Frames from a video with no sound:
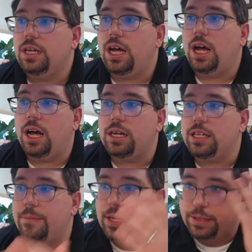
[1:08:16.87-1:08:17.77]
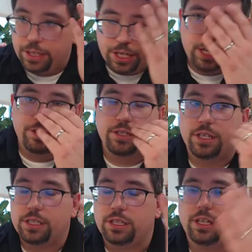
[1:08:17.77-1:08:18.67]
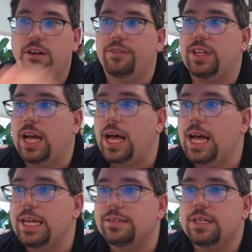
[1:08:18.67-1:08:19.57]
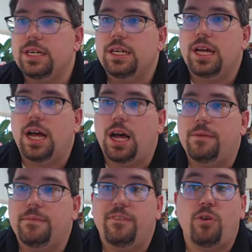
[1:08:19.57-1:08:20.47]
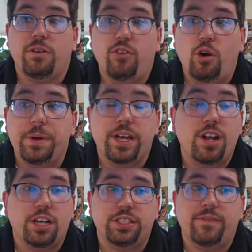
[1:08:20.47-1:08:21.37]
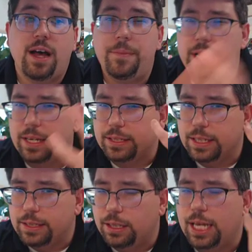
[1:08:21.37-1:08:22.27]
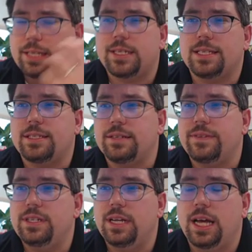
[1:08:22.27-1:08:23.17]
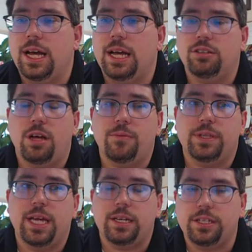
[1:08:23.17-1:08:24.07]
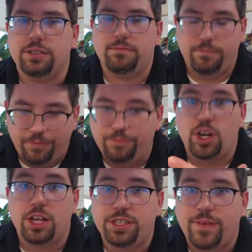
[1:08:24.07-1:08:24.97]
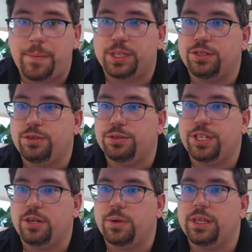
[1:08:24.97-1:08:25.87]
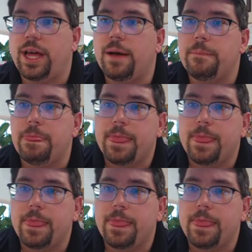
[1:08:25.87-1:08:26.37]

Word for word: Uh, you may see changes in the sclera of the eyes. Um, photophobia, nausea, vomiting is a light sensitive uh, along with that nausea, vomiting is associated with that.